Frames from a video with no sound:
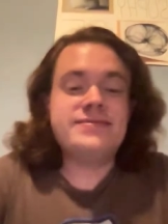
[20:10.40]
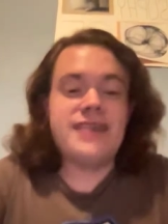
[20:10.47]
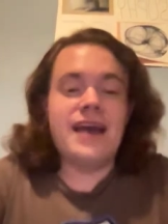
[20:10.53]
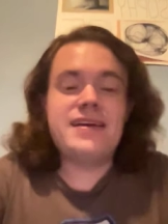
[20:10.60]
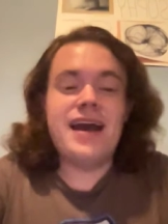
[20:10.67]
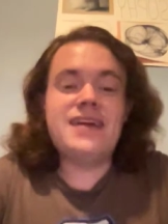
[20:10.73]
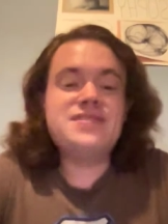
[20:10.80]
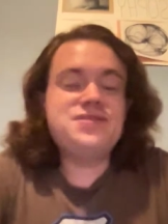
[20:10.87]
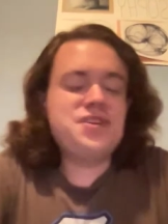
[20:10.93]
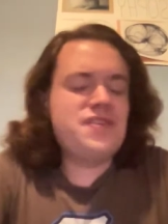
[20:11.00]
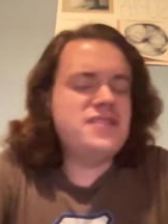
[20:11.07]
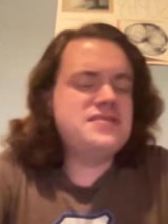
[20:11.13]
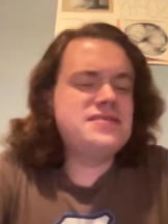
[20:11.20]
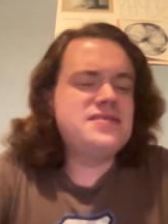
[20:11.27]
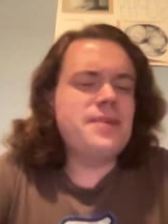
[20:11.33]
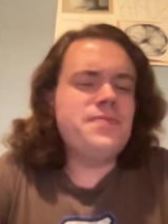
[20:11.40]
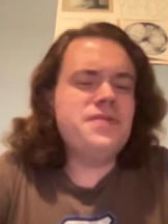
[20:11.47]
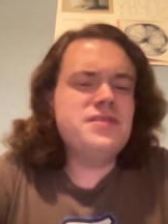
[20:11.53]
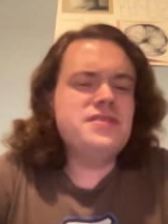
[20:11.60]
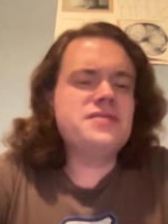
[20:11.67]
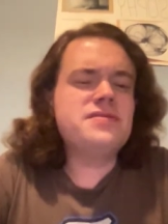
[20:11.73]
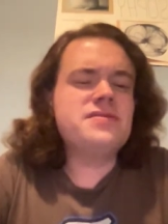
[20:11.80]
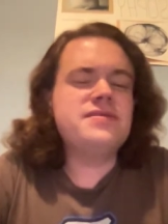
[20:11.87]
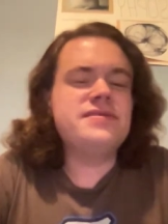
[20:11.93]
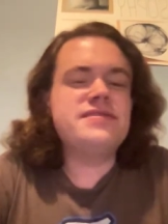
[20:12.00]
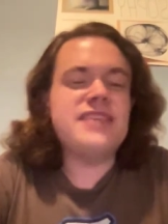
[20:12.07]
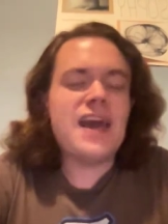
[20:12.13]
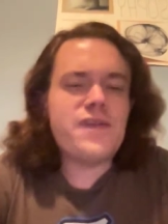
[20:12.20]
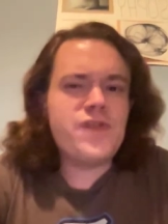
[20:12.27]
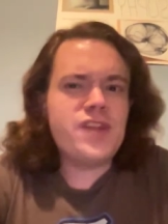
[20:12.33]
I just think that's something to
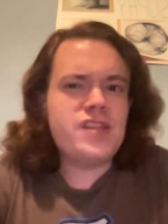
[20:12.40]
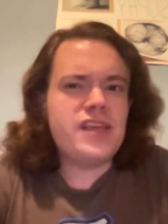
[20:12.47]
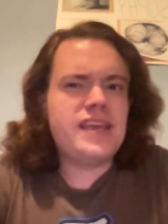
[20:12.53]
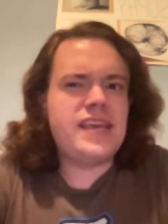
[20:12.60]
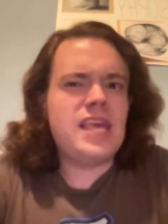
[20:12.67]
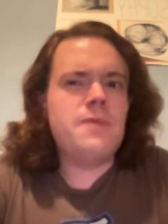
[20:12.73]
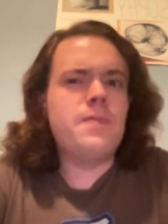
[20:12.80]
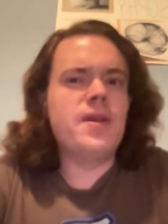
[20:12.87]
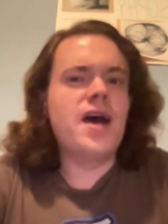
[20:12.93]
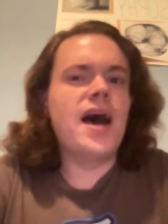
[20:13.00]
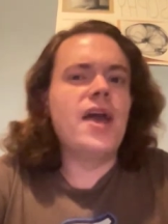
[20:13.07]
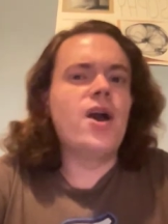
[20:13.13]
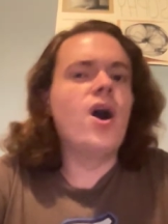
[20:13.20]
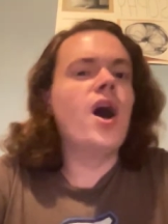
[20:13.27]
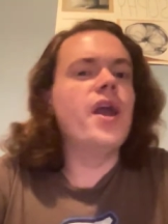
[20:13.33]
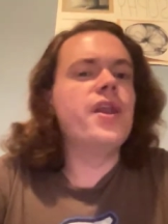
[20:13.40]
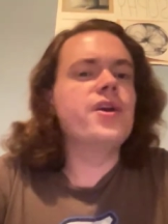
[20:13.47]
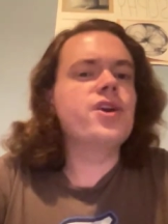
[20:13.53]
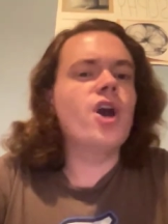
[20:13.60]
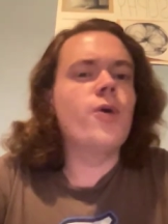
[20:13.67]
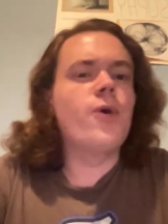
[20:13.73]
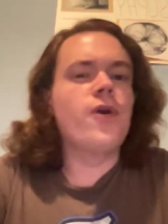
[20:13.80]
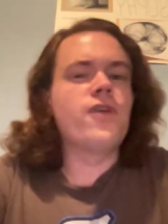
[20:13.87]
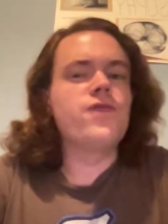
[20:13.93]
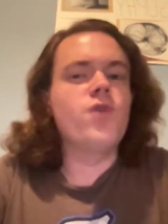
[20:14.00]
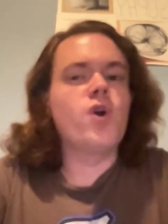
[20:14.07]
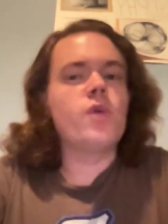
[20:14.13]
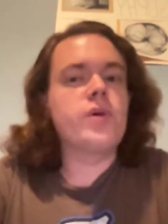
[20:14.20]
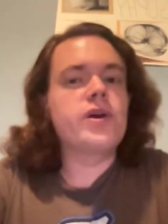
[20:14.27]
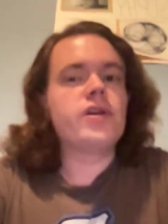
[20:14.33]
definitely keep an eye on going
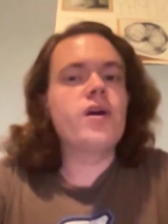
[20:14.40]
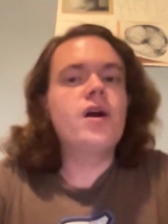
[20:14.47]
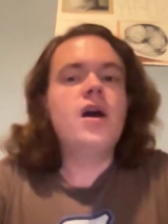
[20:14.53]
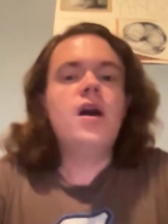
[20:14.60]
forward.